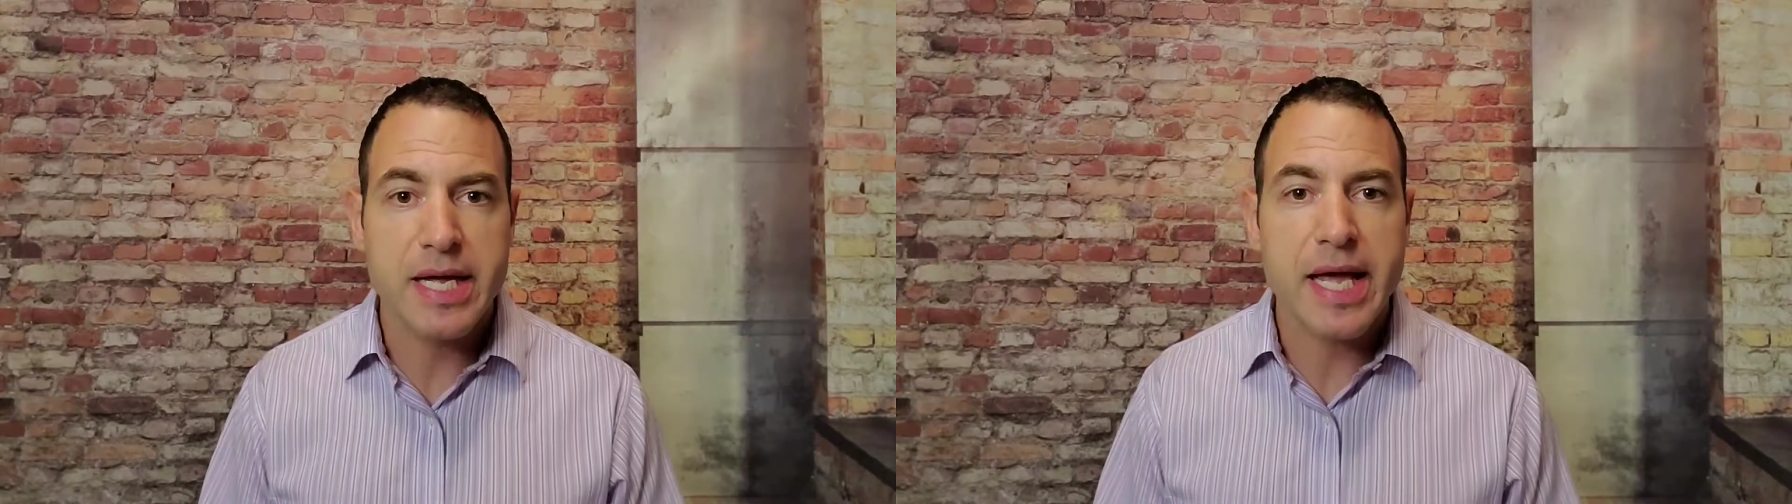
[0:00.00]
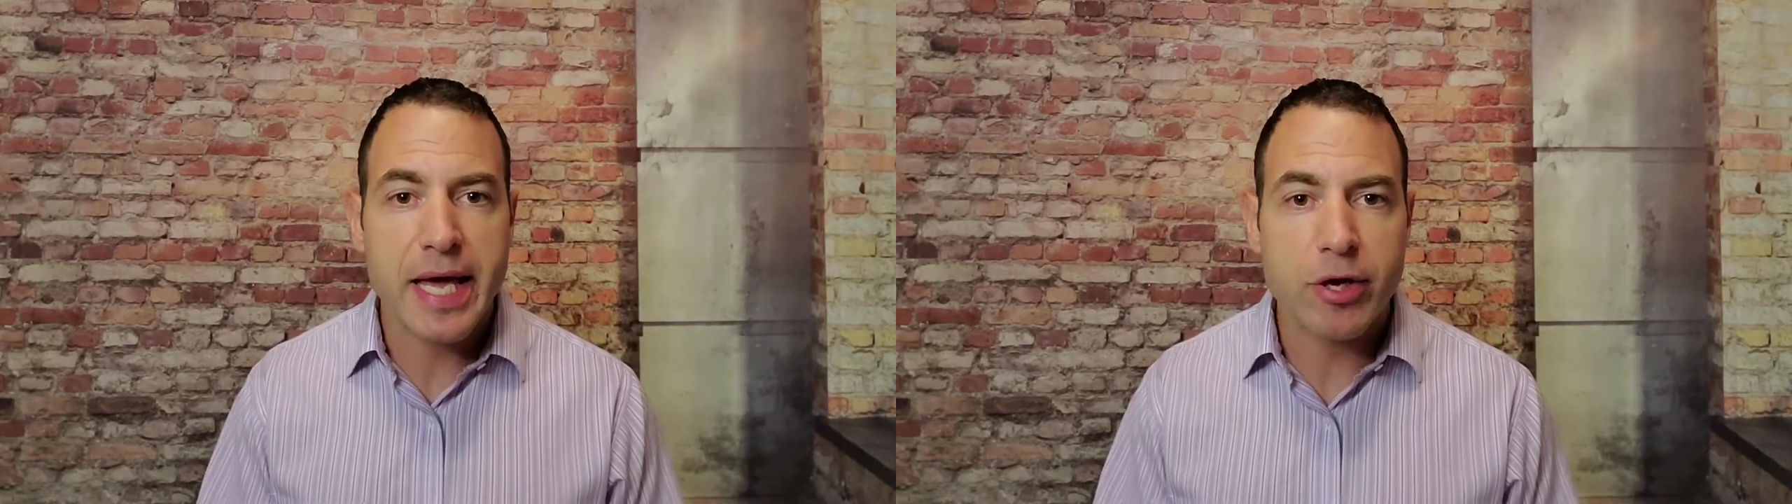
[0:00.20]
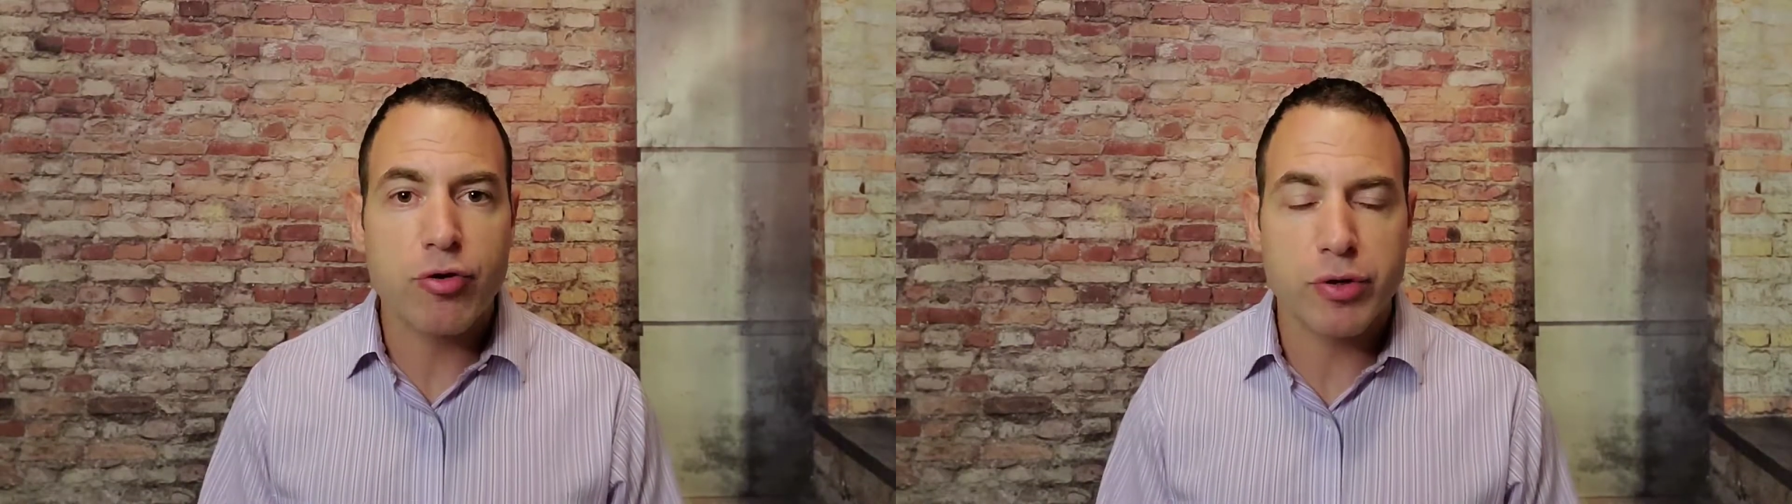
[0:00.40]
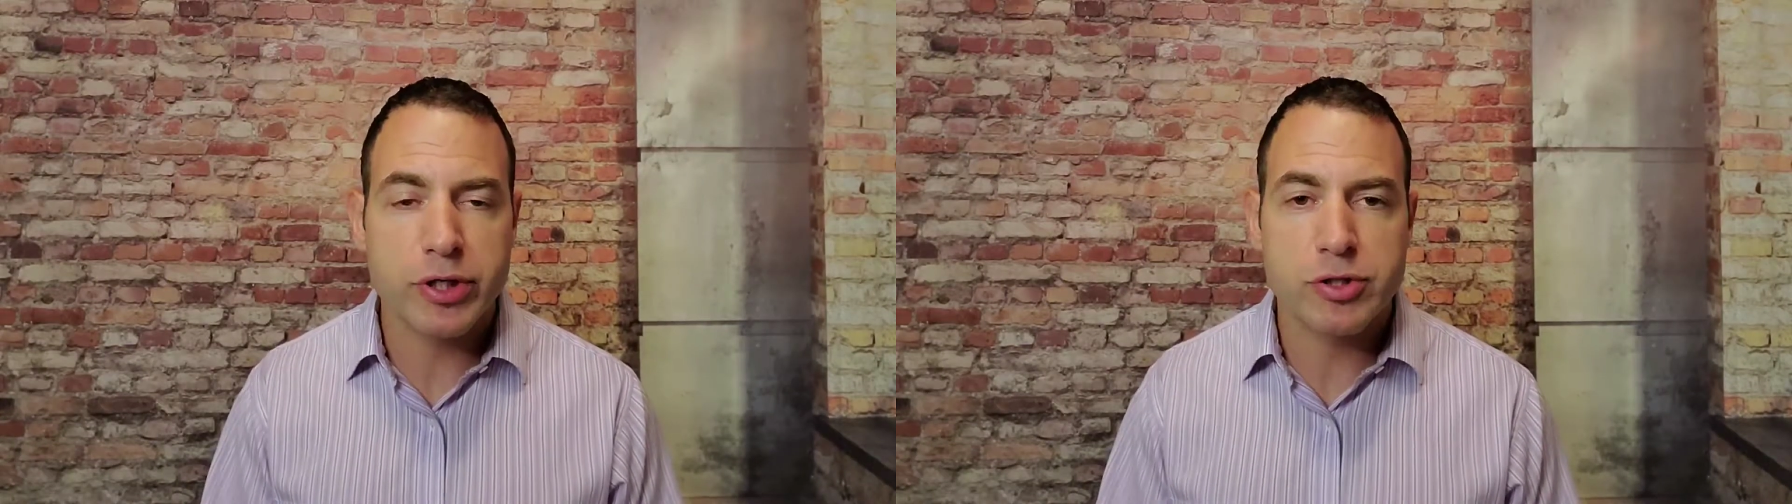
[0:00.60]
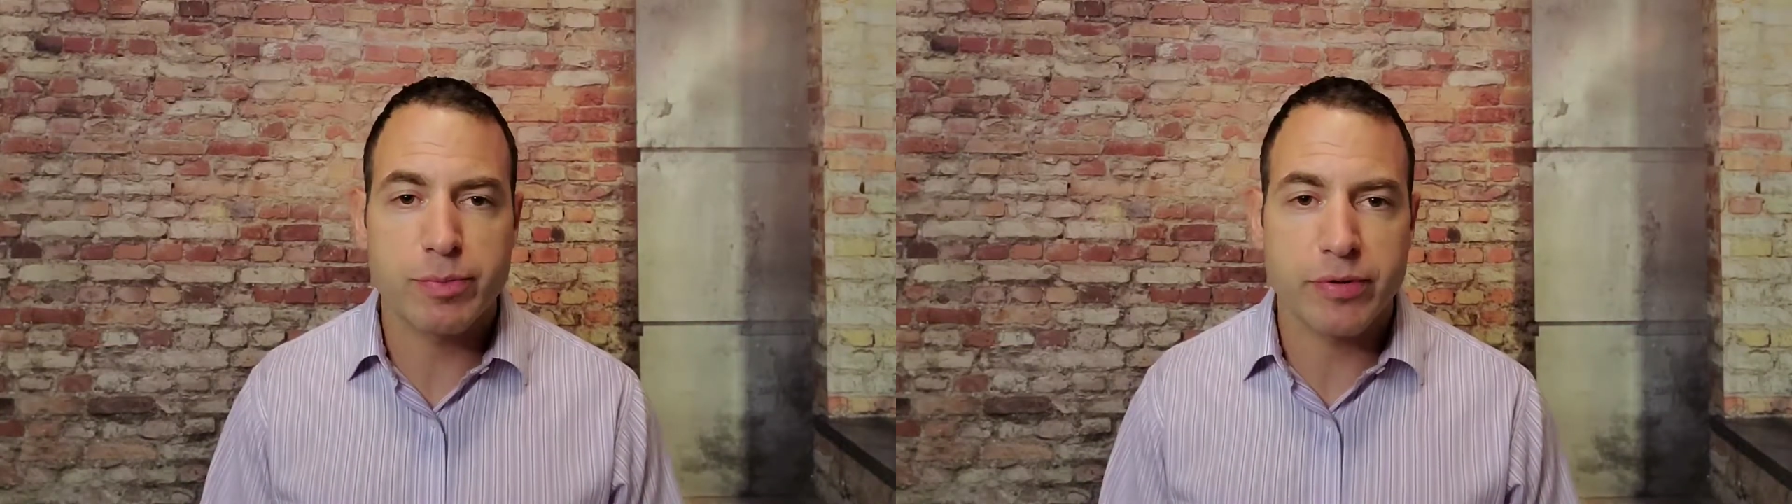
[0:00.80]

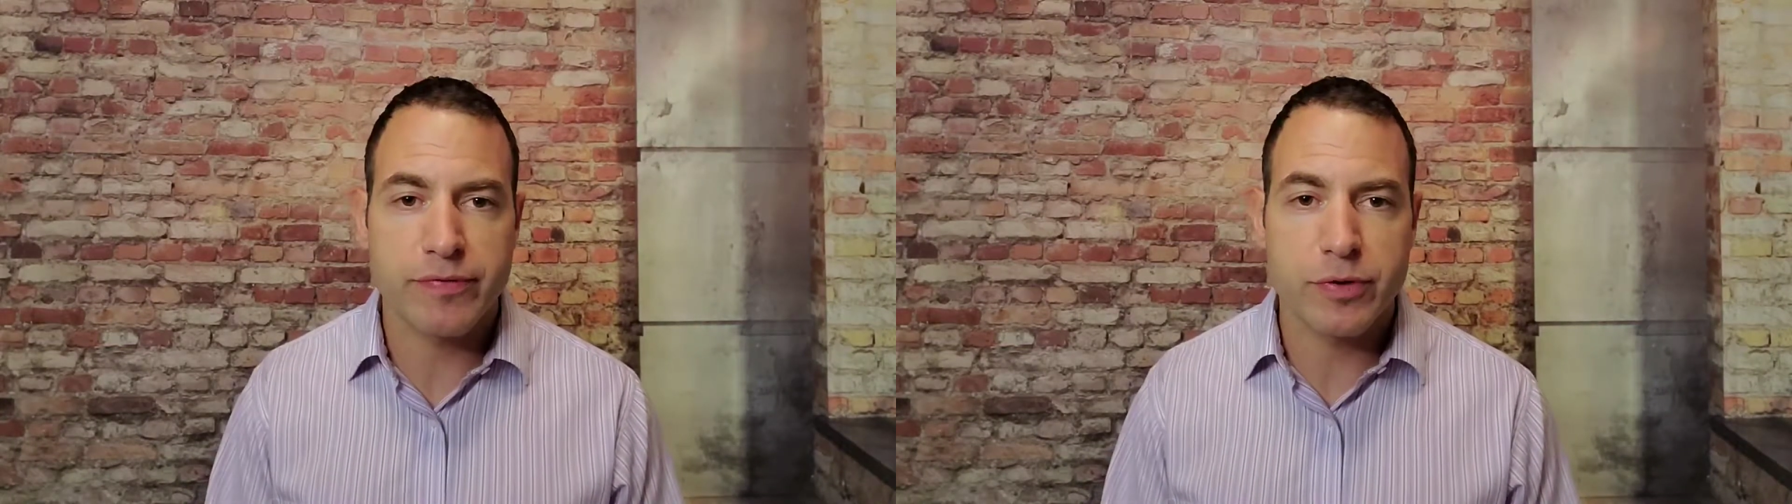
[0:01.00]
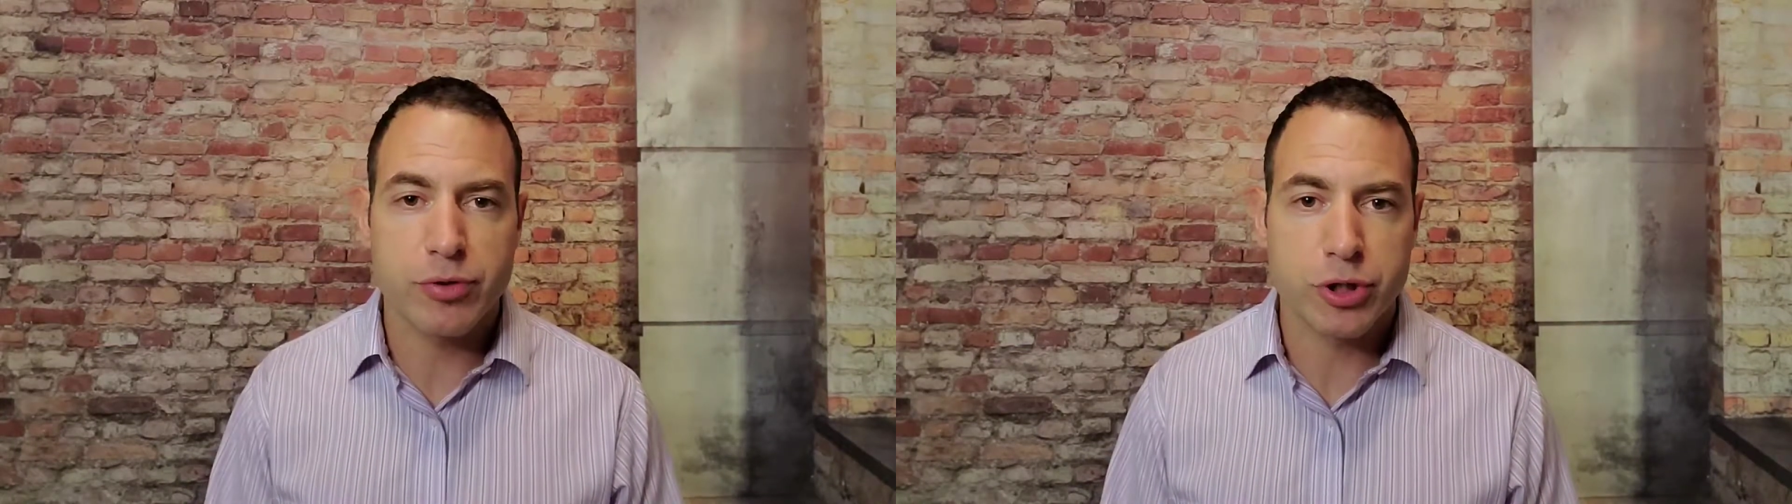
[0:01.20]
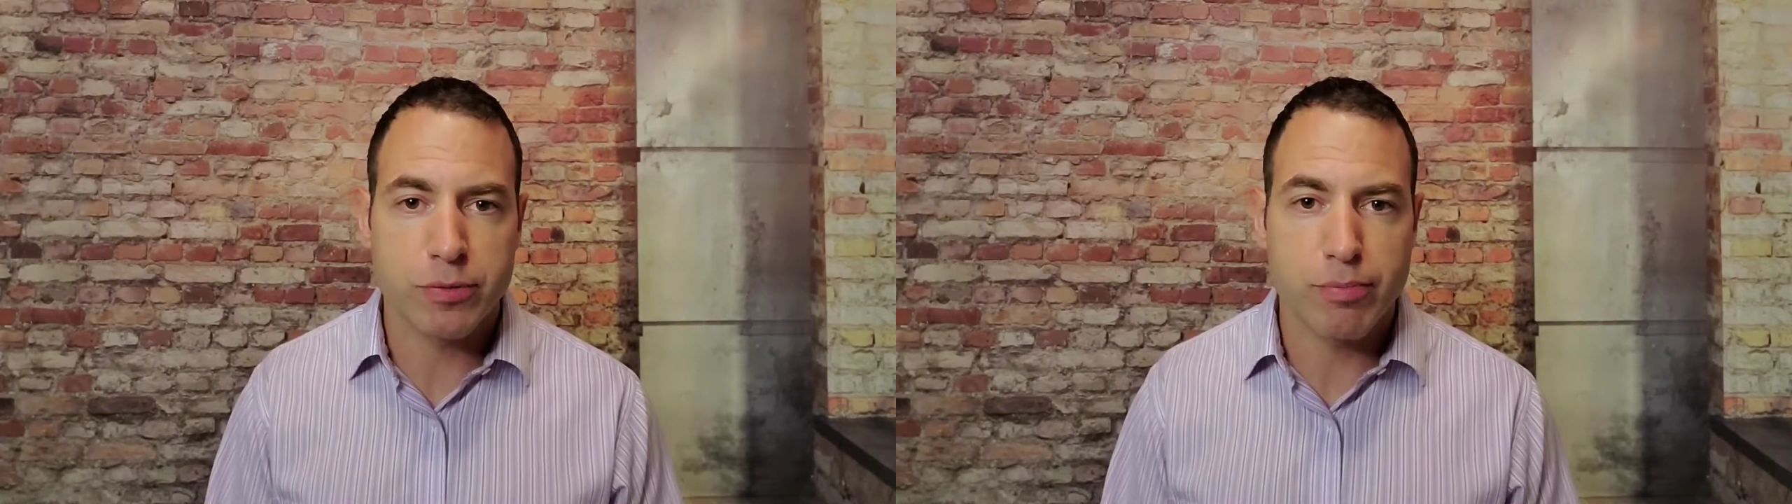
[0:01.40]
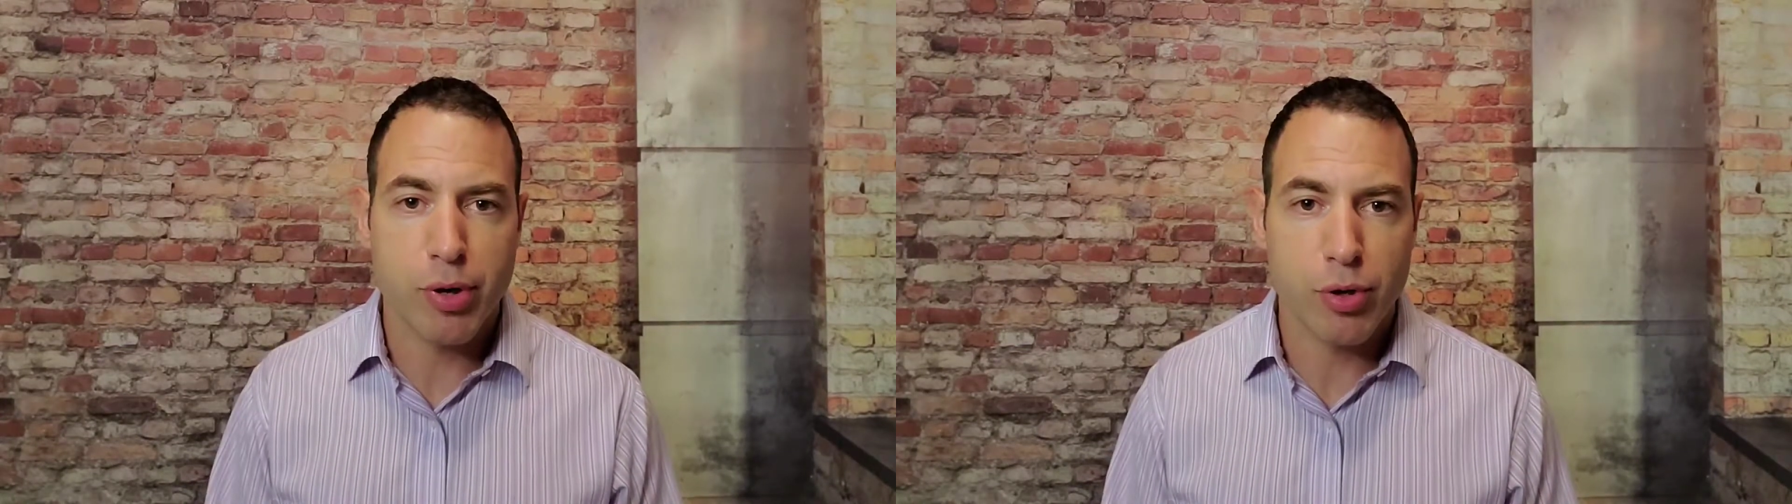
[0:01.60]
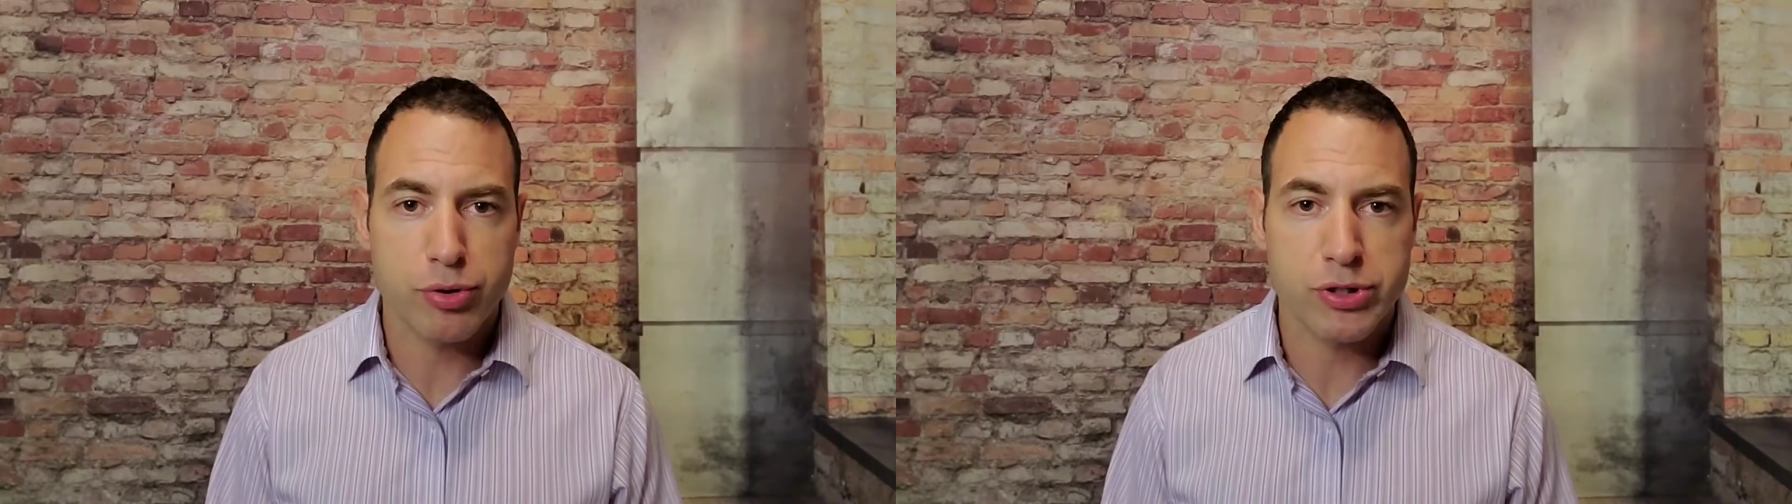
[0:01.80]
increased perfusion
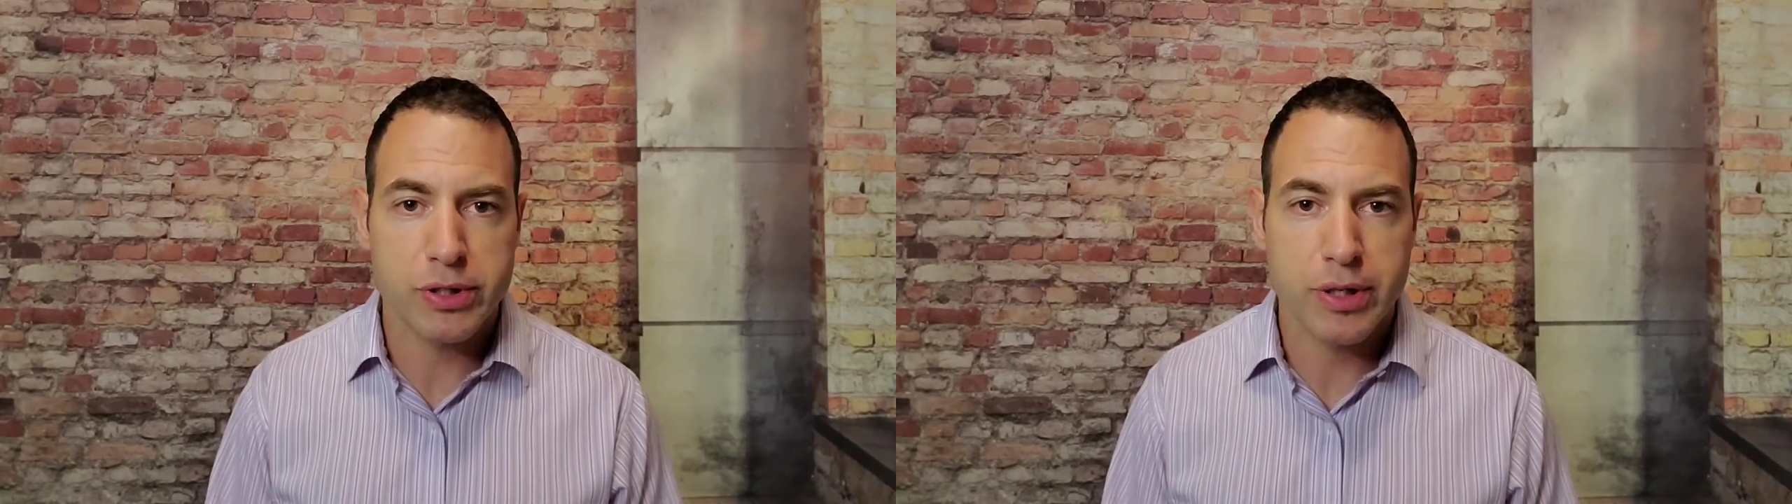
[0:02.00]
post